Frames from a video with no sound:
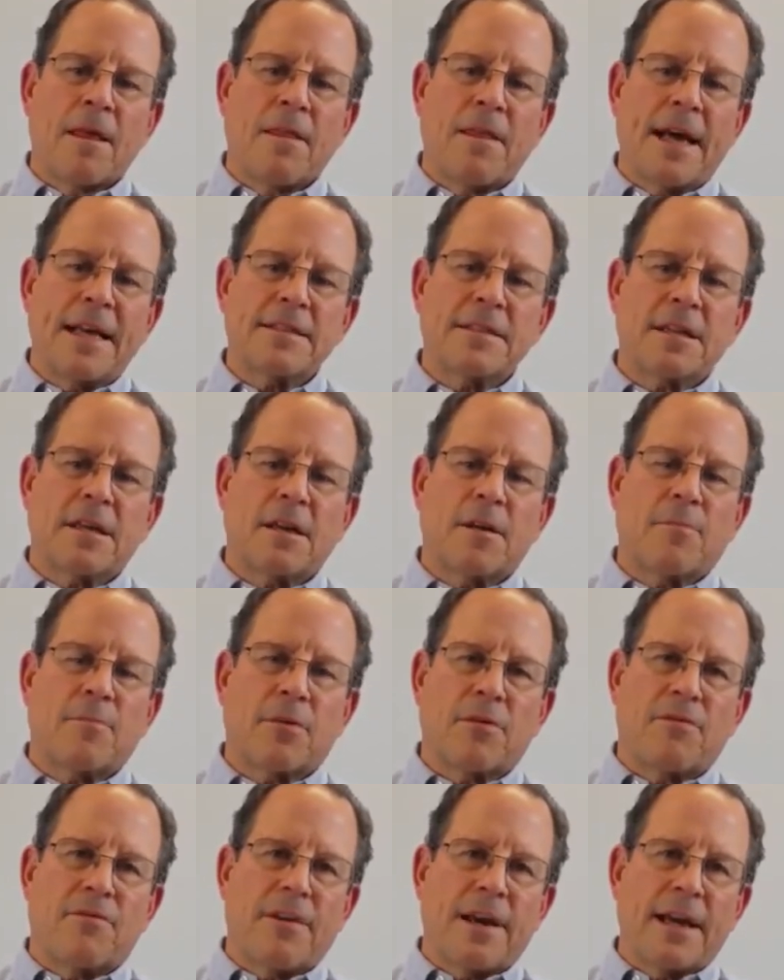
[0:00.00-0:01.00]
That's going to
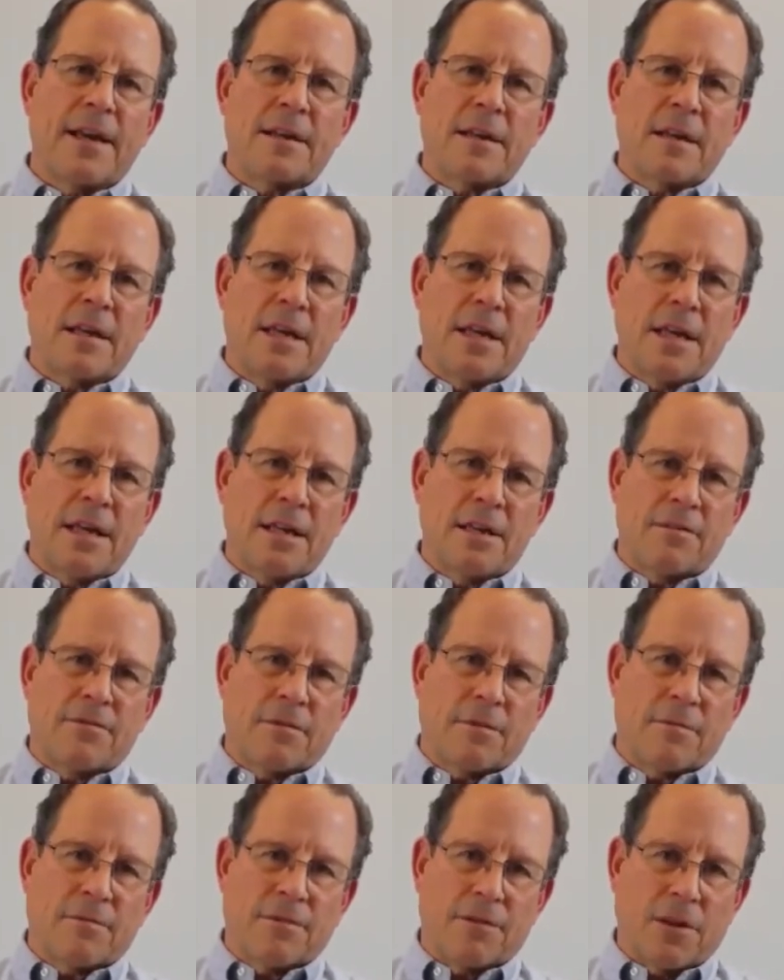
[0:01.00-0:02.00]
prevent heat
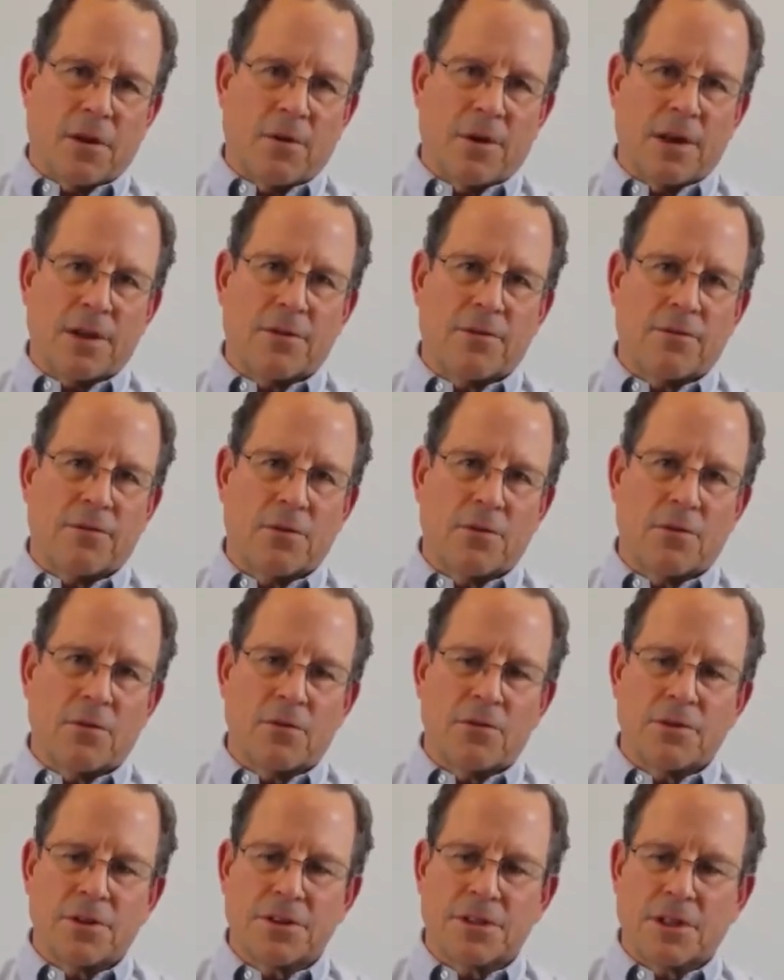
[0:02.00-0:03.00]
from flowing
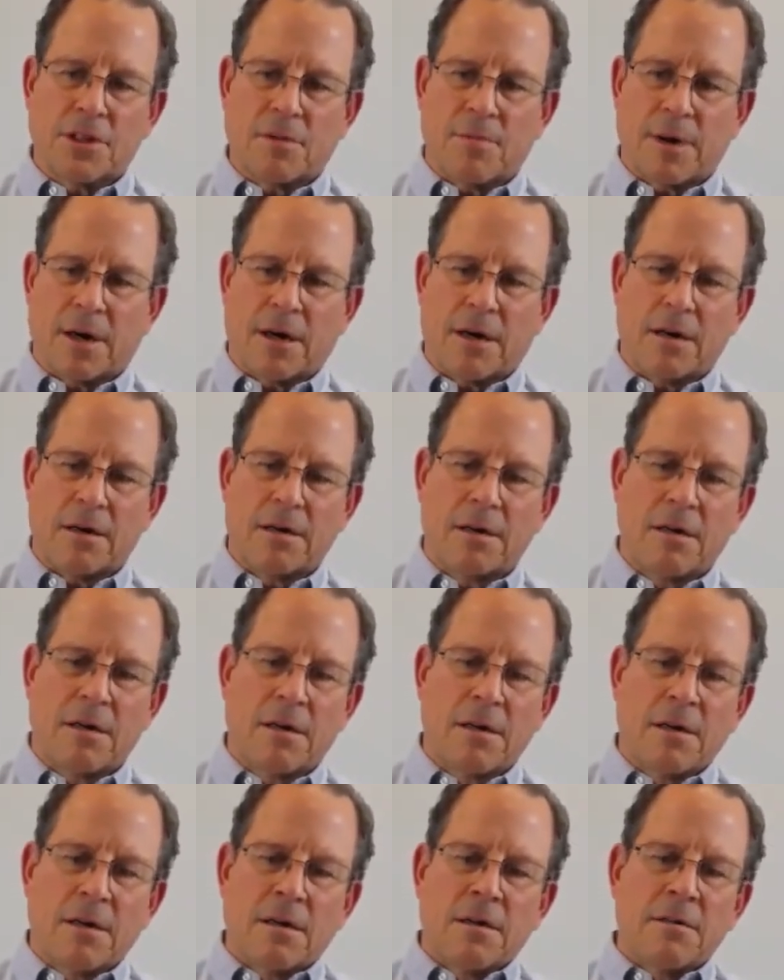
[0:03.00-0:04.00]
through the seal bar.
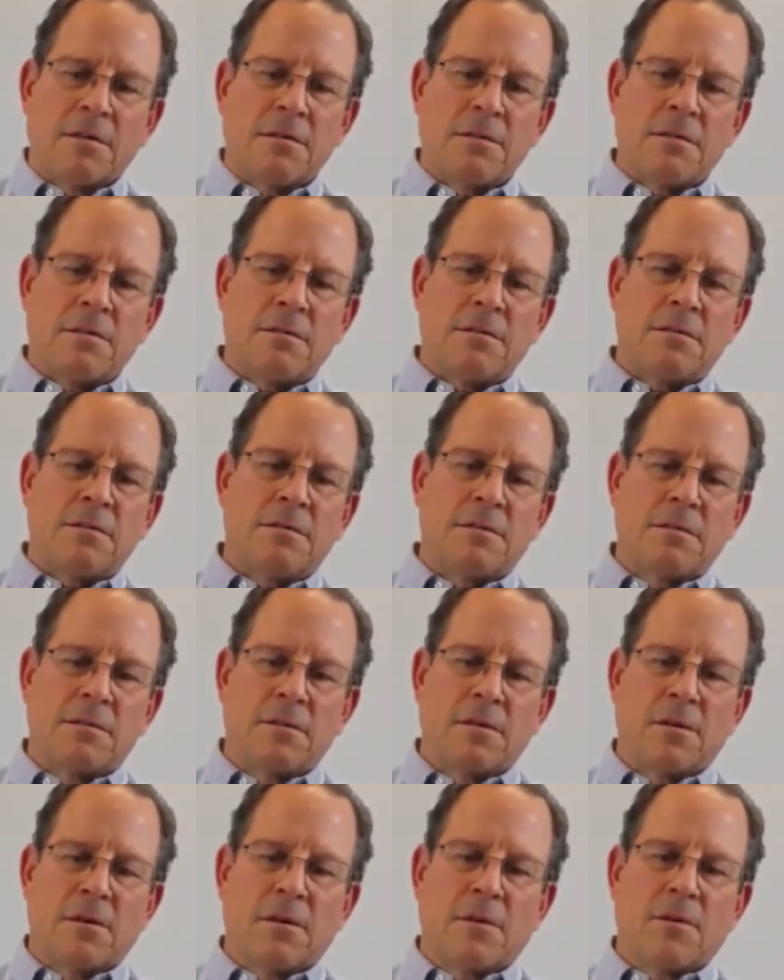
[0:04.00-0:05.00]

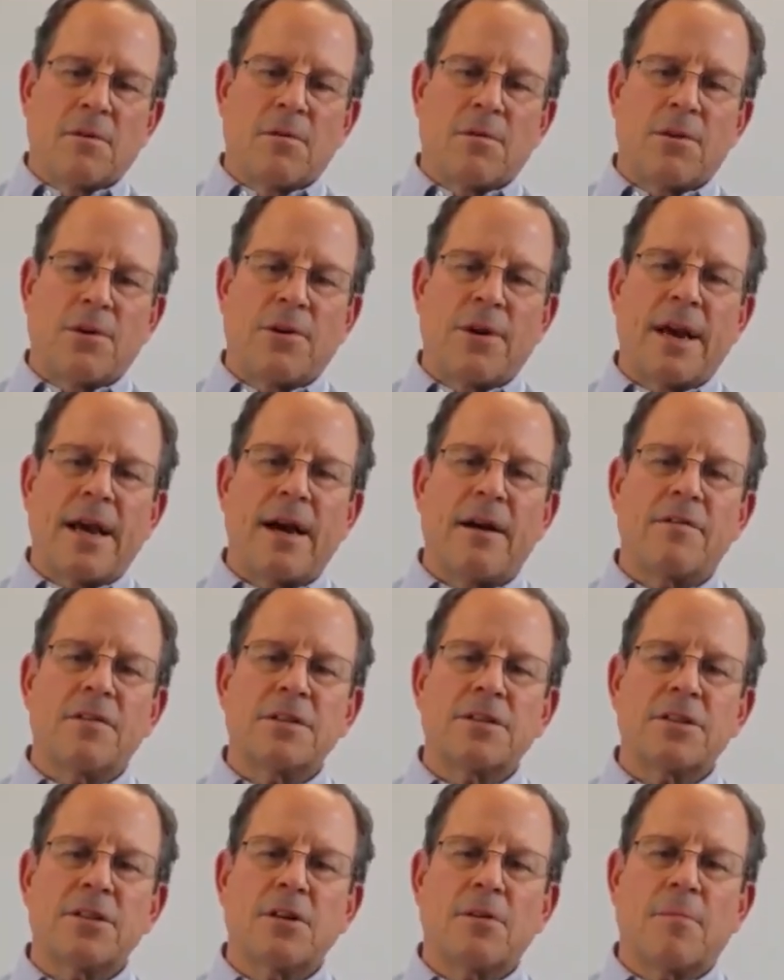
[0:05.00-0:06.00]
When you have a
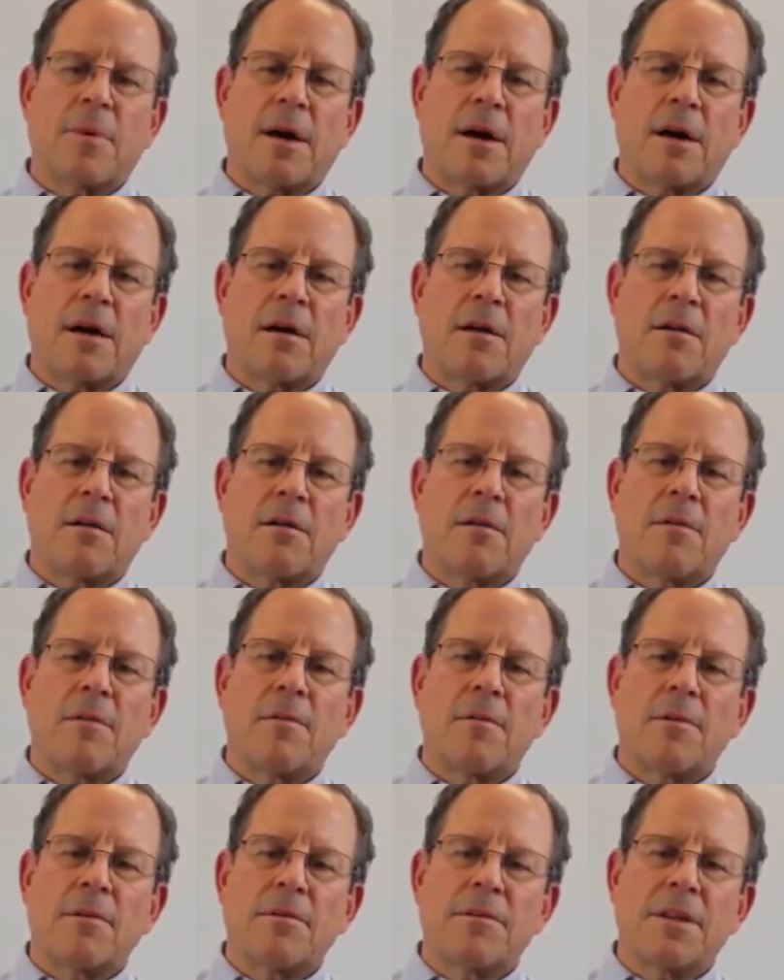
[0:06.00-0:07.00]
seal bar
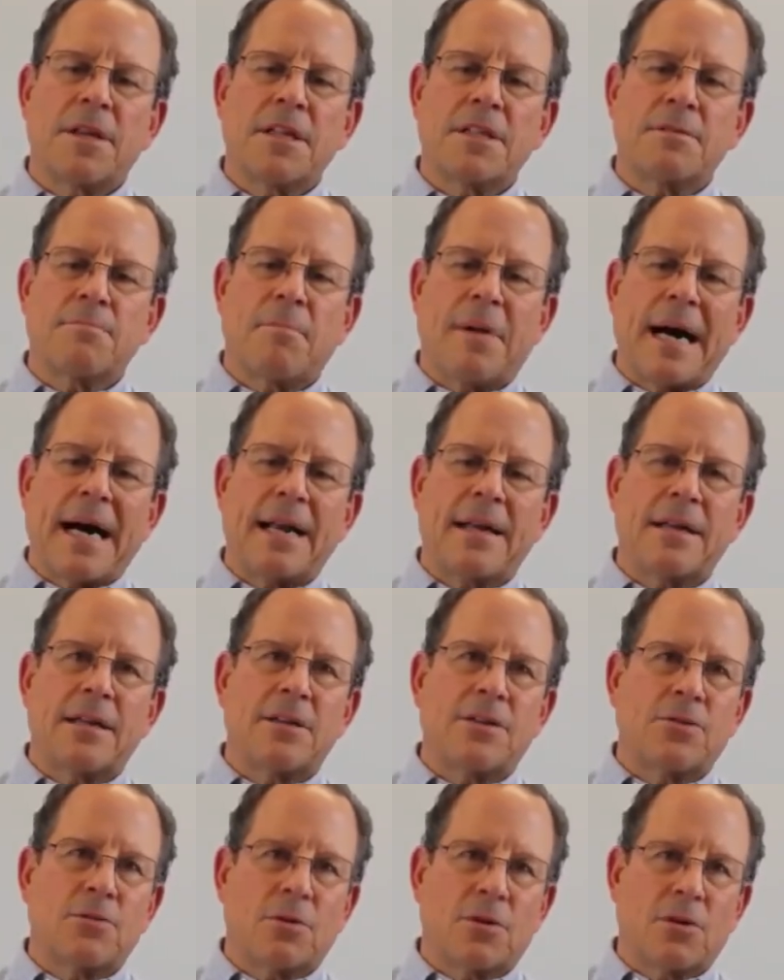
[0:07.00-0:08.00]
that is
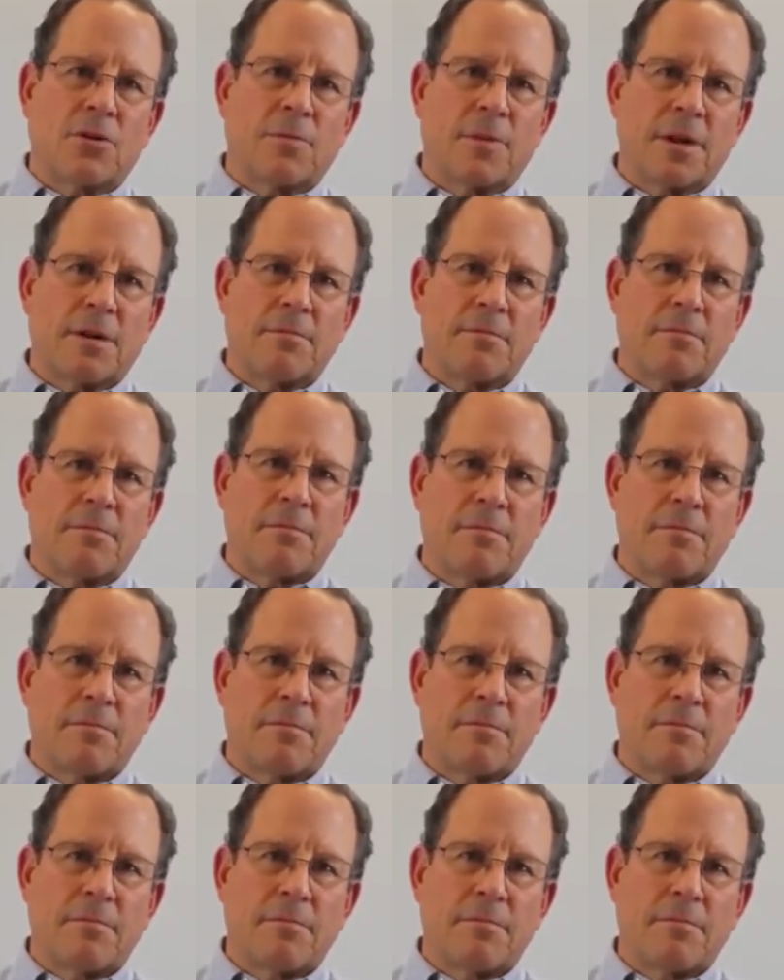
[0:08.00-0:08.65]
bonded to aluminum,